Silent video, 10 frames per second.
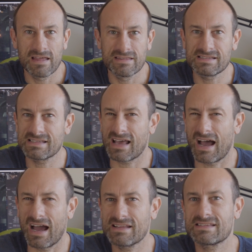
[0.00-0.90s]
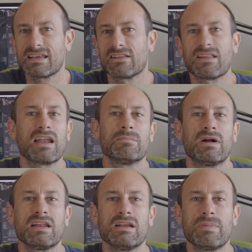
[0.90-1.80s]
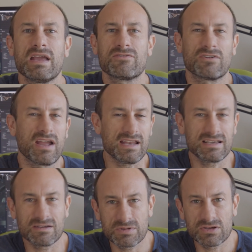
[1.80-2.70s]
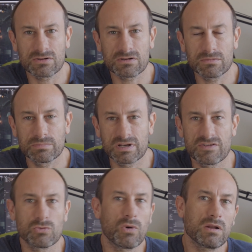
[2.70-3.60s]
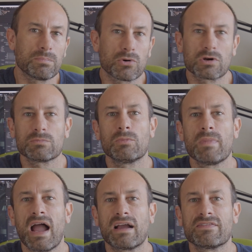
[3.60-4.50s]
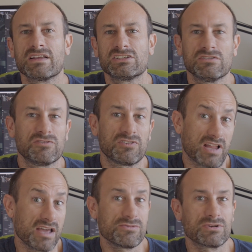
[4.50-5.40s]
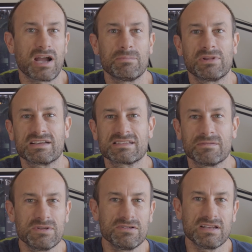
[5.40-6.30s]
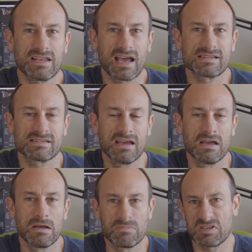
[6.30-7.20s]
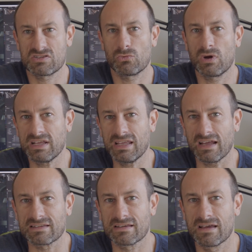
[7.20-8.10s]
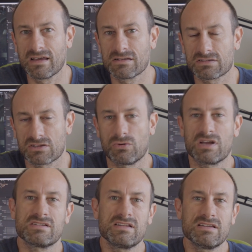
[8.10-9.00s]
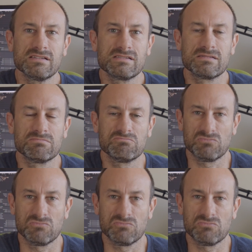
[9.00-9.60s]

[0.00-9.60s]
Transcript: This is honestly a lot of money to pay for any computer, but if you want a portable Mac that should fly through complex computing tasks, this is the one to get. So the question is,